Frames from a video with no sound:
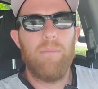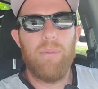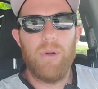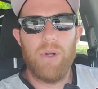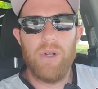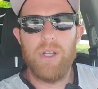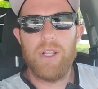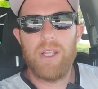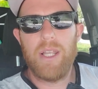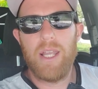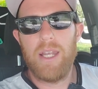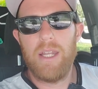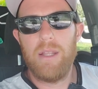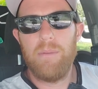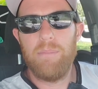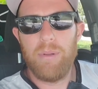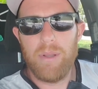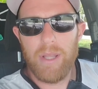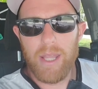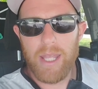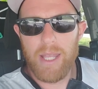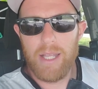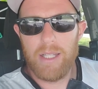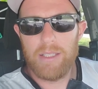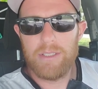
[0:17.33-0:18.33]
burning any
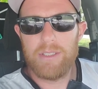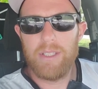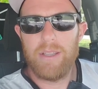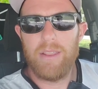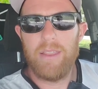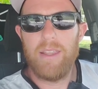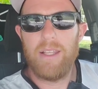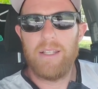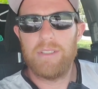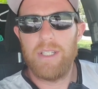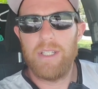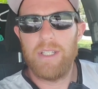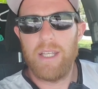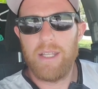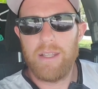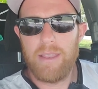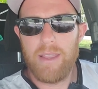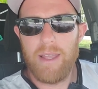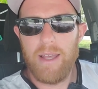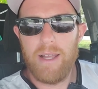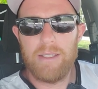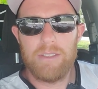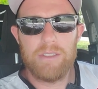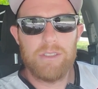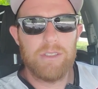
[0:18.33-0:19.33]
plants and things like
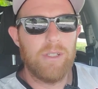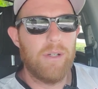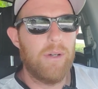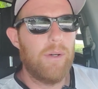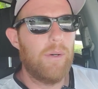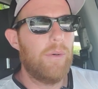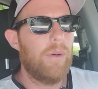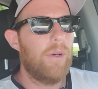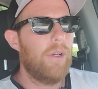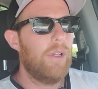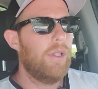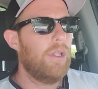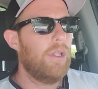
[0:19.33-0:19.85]
that. So,